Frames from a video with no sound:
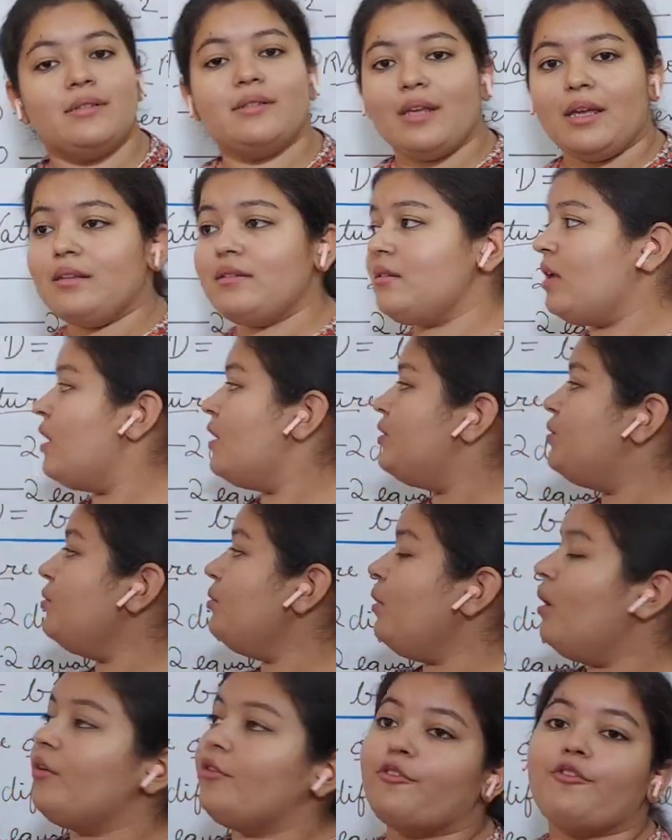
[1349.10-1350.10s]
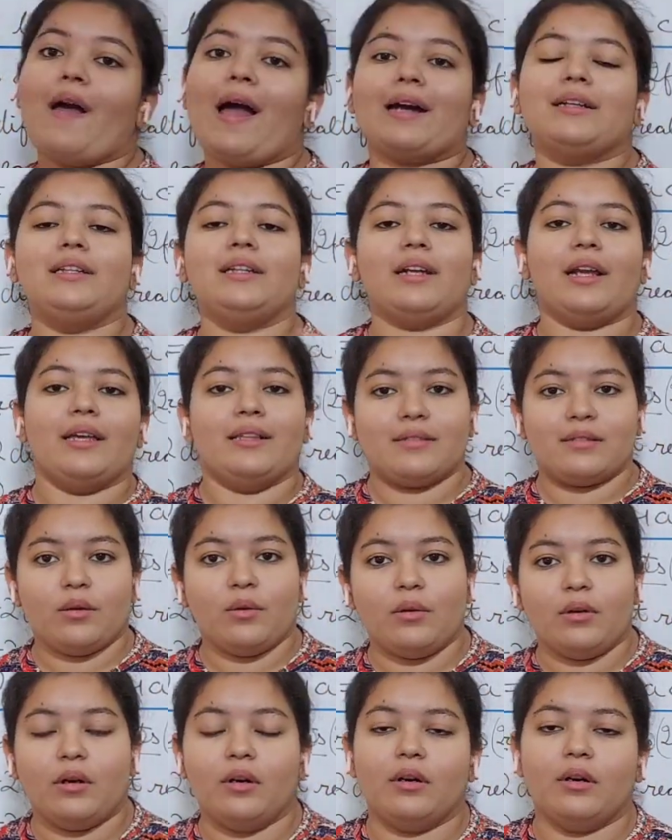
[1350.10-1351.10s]
to factorize a
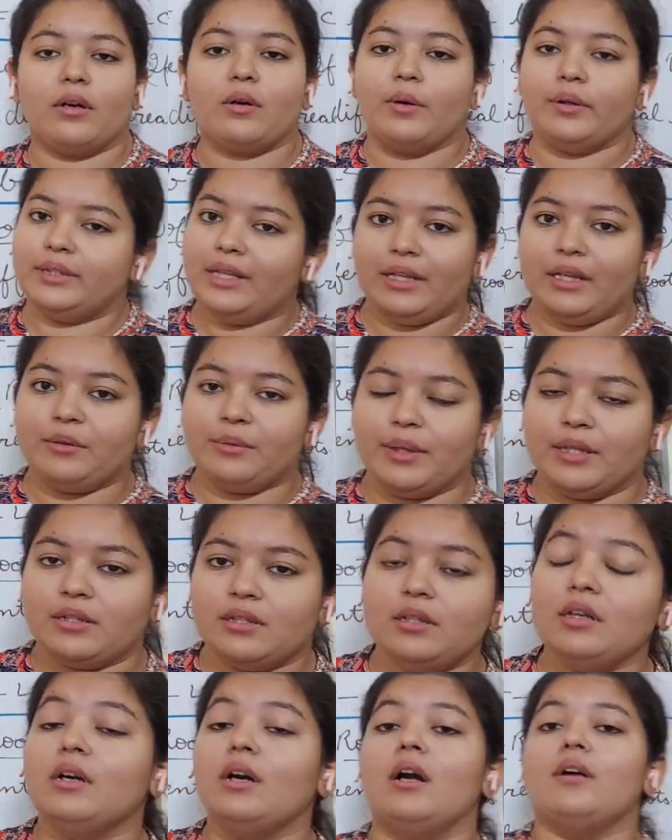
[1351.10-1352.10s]
quadratic equation. So first